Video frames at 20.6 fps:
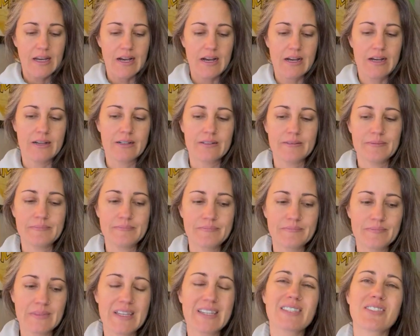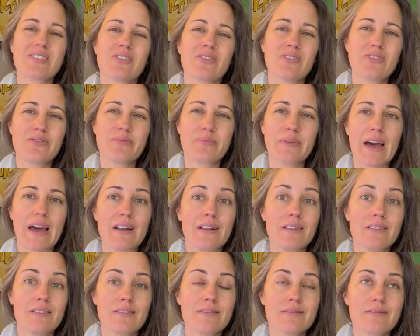um, still kind
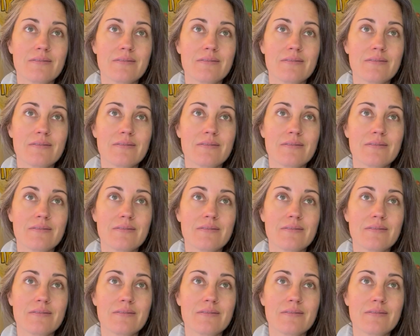of